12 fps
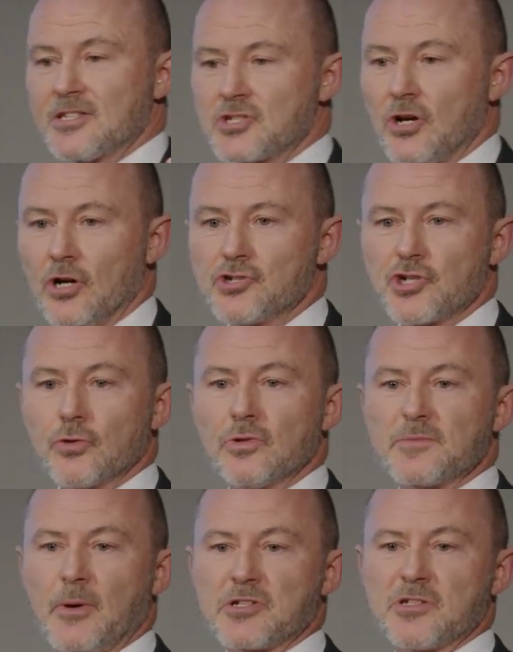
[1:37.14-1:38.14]
the sort of dual
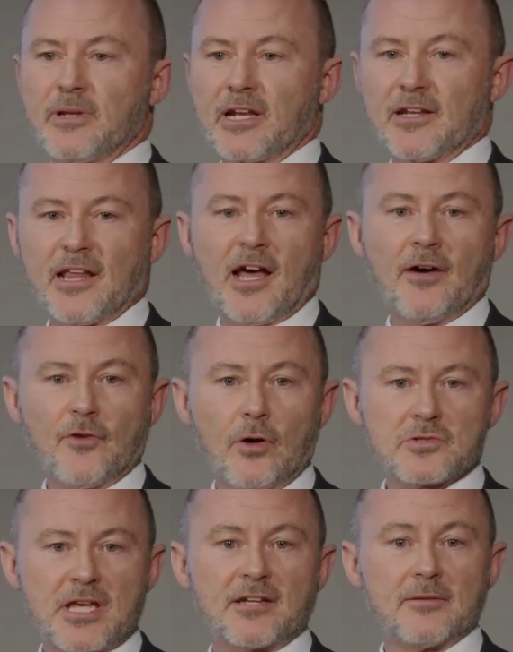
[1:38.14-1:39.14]
responsibility that I've
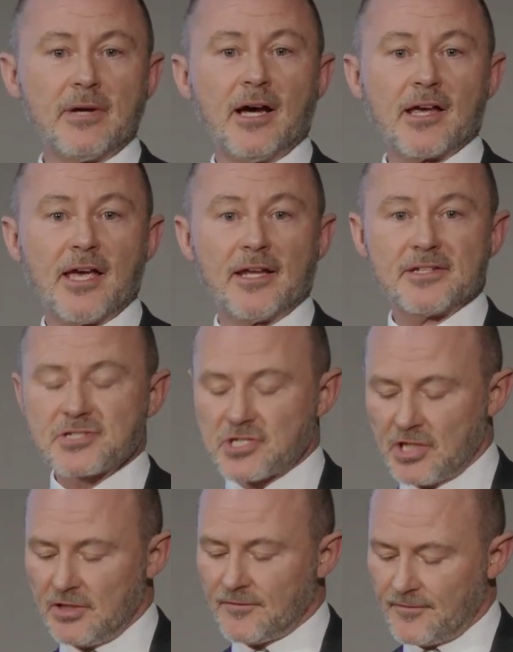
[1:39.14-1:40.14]
always had in my head as
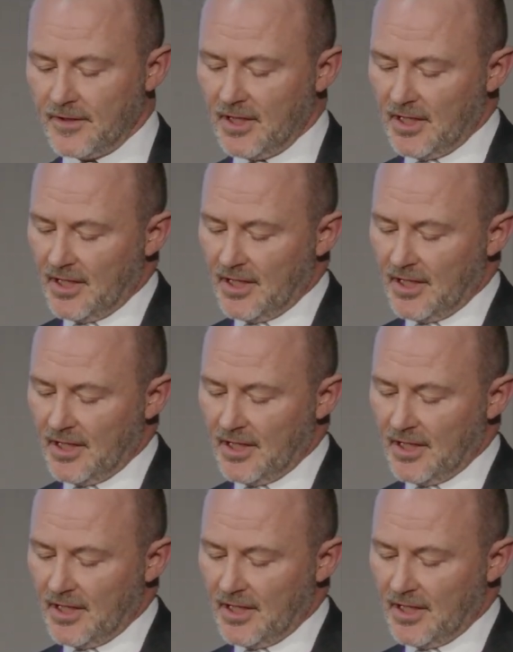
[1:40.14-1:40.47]
chief.